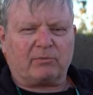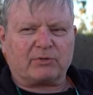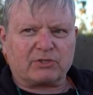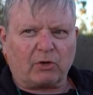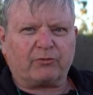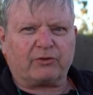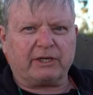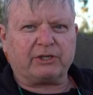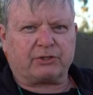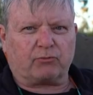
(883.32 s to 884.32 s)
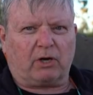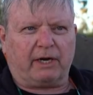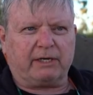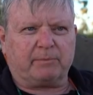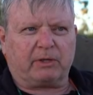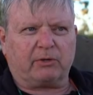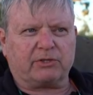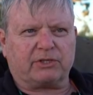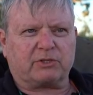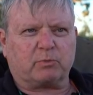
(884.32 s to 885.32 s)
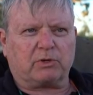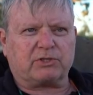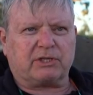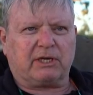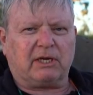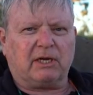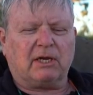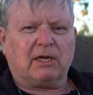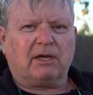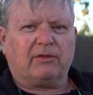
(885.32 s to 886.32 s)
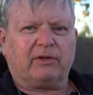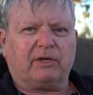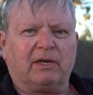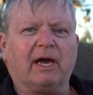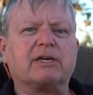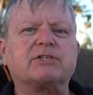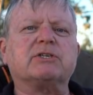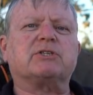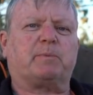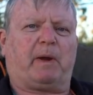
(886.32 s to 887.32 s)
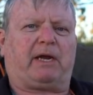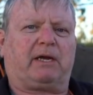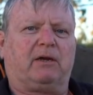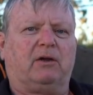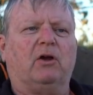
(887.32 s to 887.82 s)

soft-ish ride because this was the Lux spec,